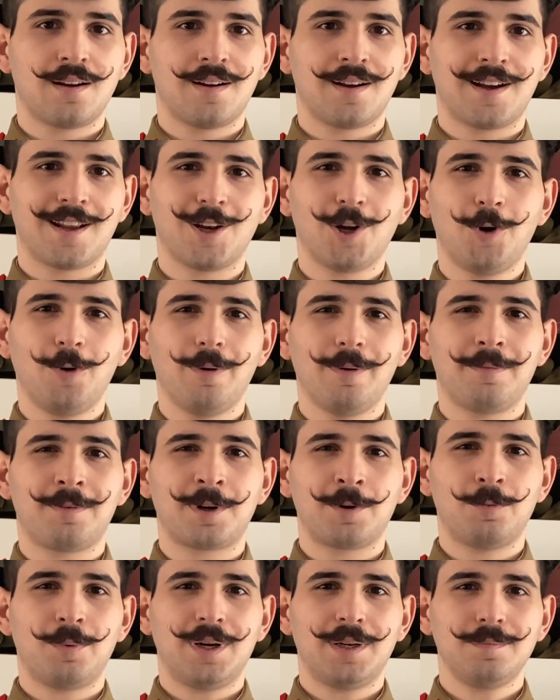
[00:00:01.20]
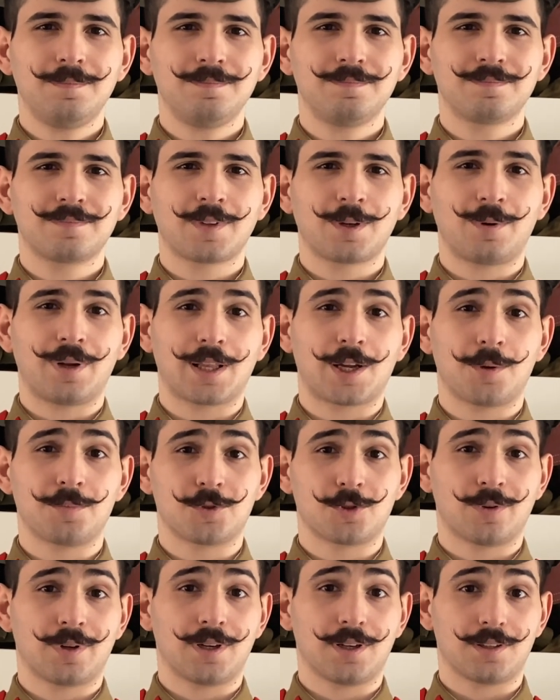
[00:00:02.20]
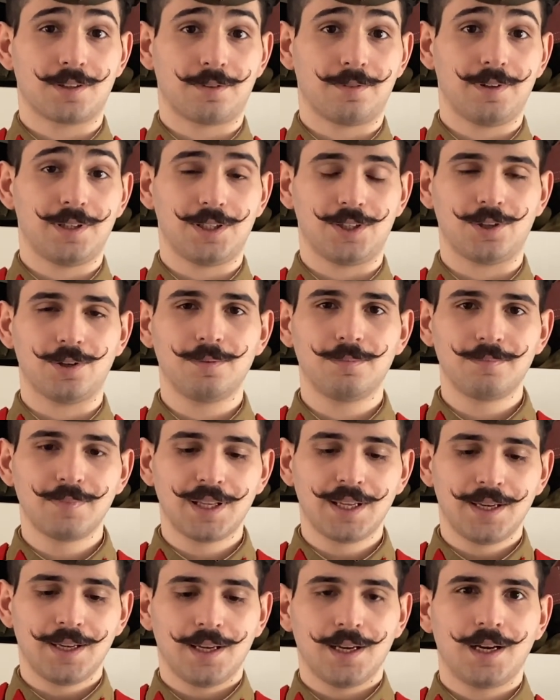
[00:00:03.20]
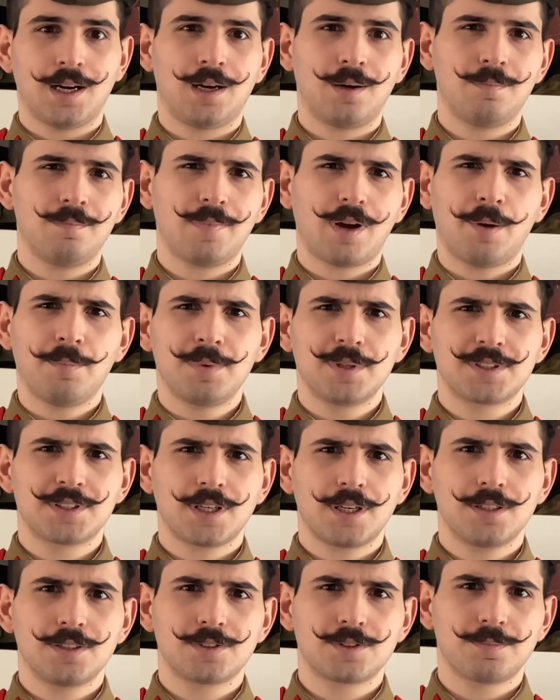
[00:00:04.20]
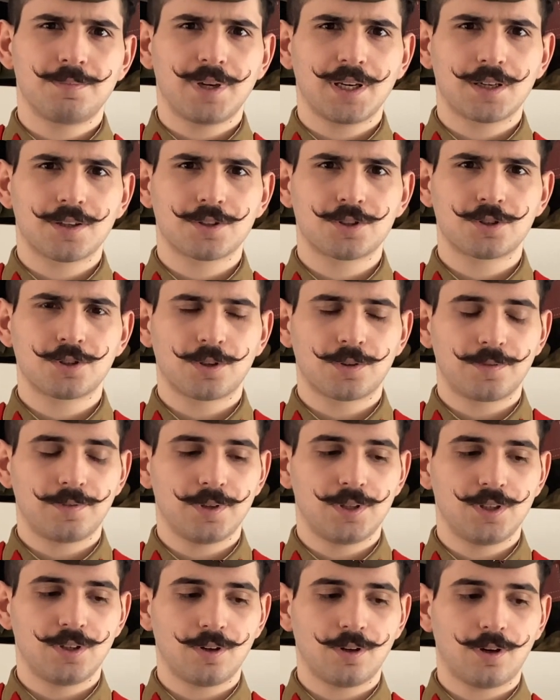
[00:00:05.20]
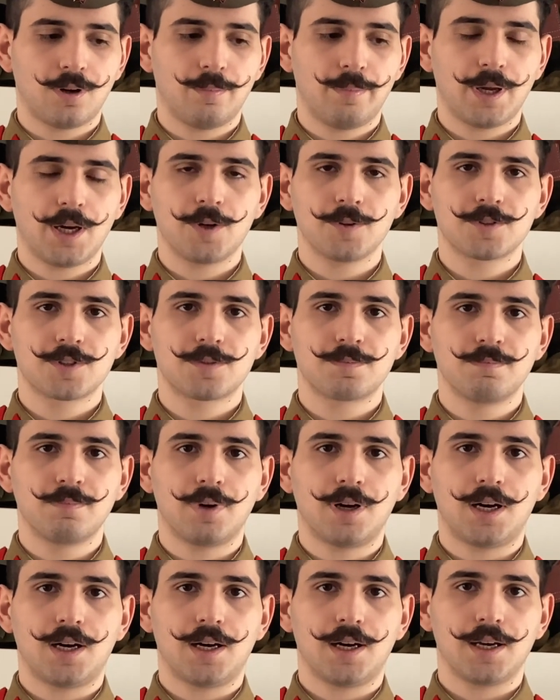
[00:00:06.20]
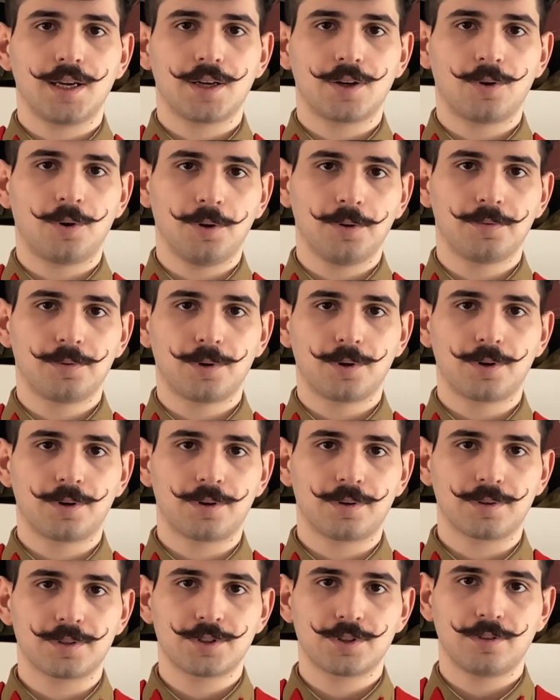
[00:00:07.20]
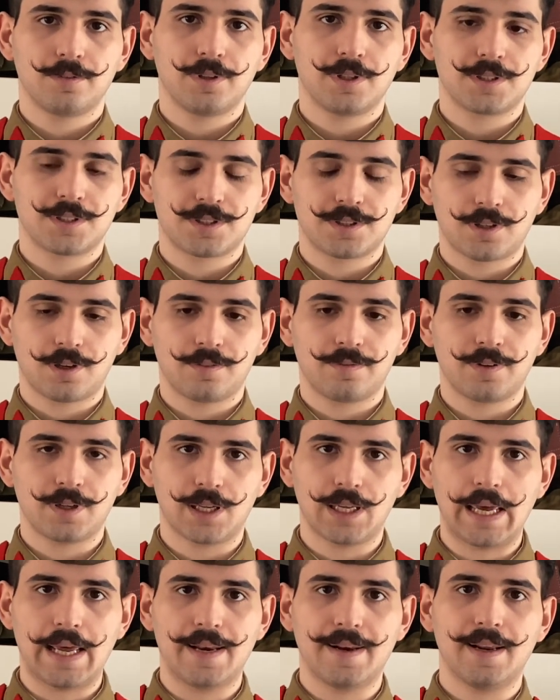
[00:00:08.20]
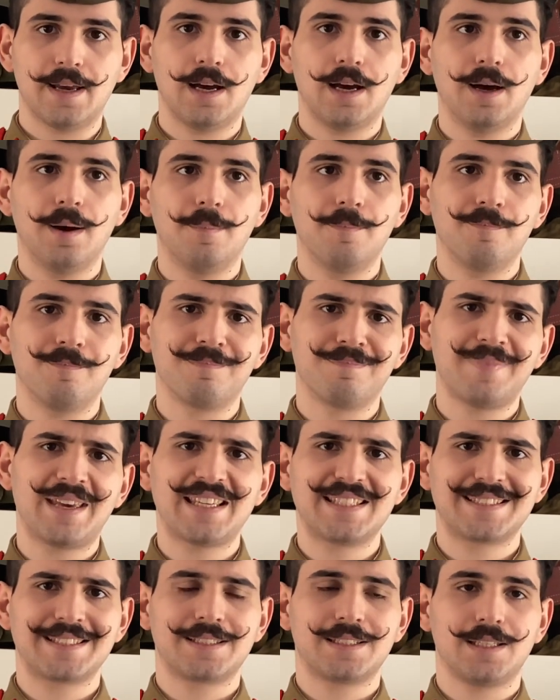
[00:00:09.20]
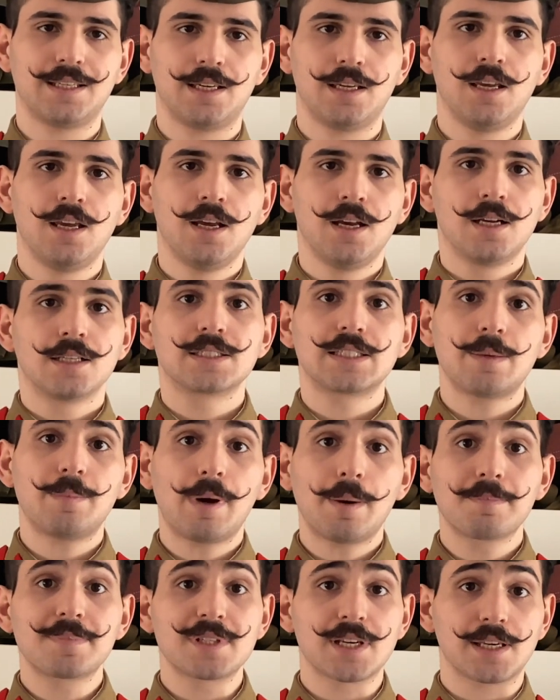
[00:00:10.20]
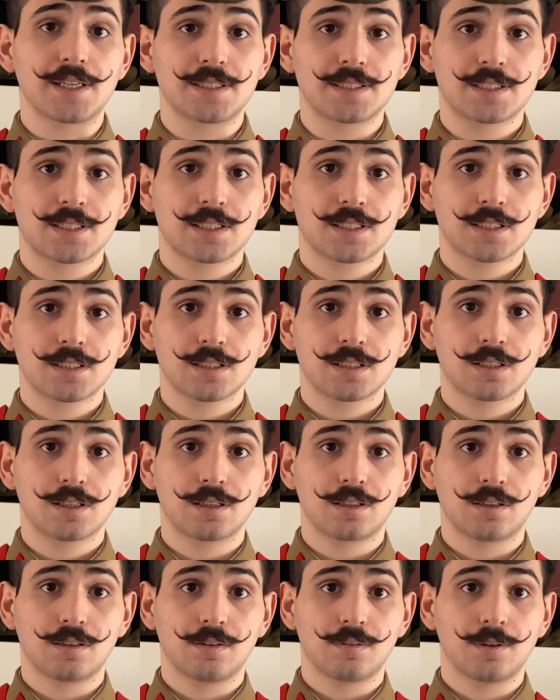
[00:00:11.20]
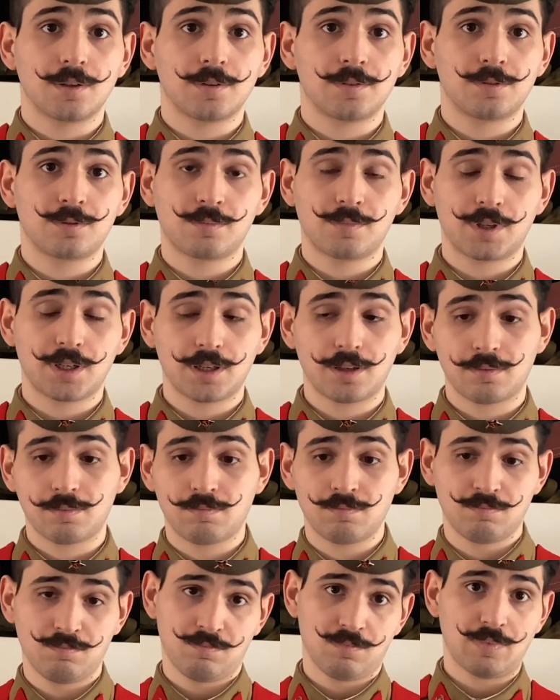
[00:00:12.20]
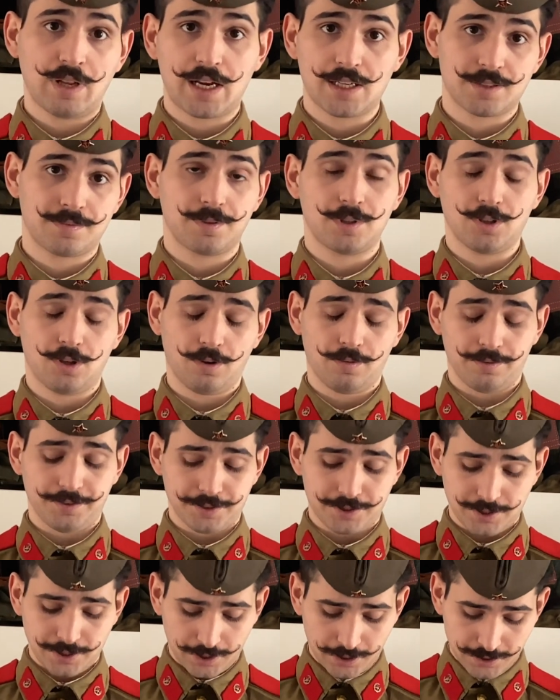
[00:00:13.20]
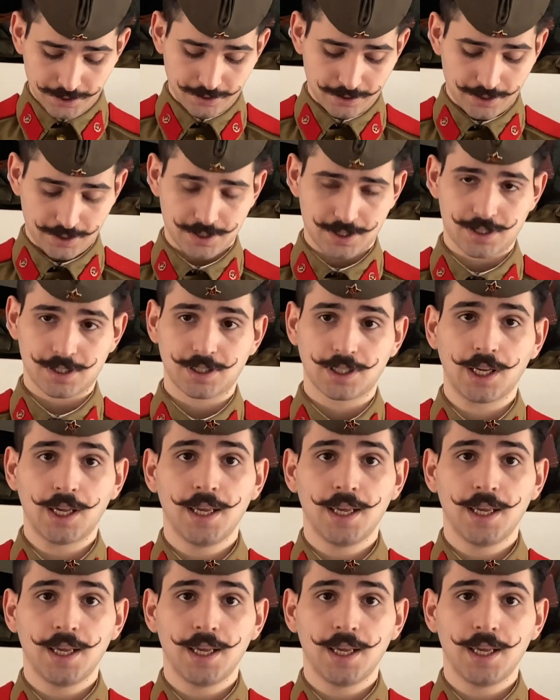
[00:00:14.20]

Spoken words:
Hello everyone, welcome to another video. I've decided to make a short video about my Cold War Soviet stuff again. Basically some updates for my last video, obviously, as you can see.